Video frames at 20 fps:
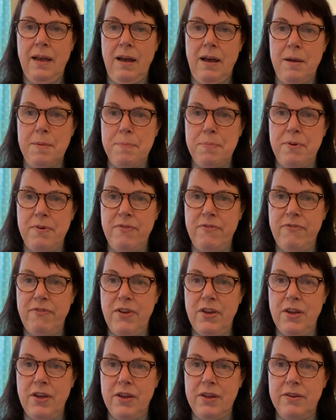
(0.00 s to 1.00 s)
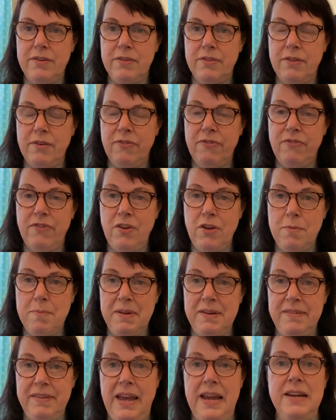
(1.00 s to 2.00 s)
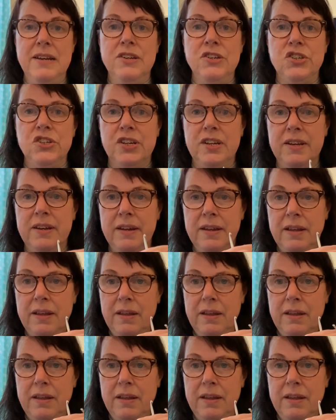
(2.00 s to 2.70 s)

I preferred the firmer tension,